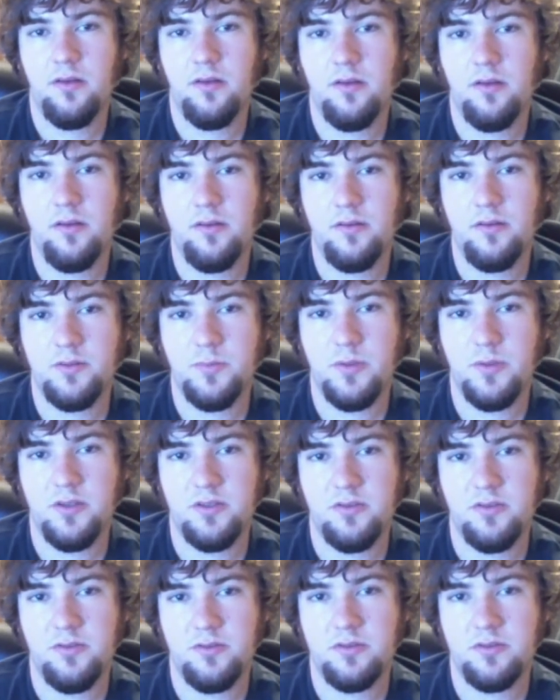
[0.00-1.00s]
This
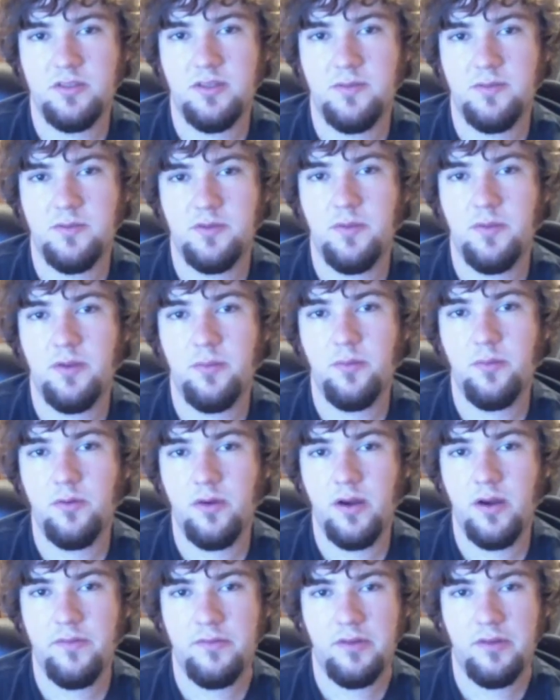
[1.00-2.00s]
pistol seems to be more
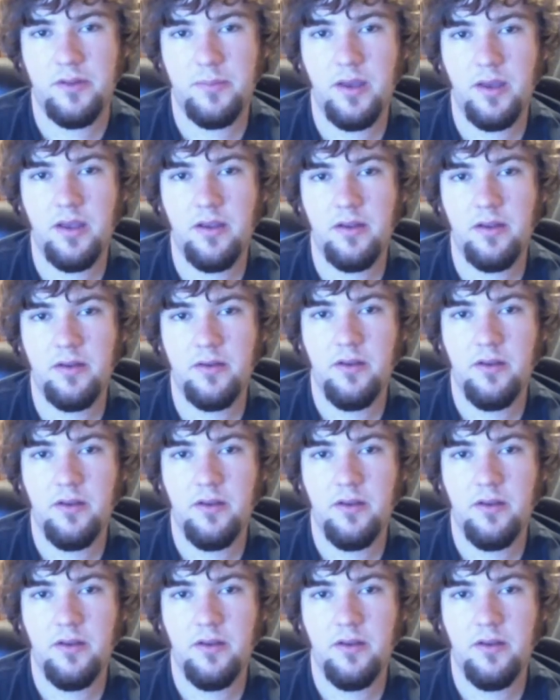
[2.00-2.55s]
heavily made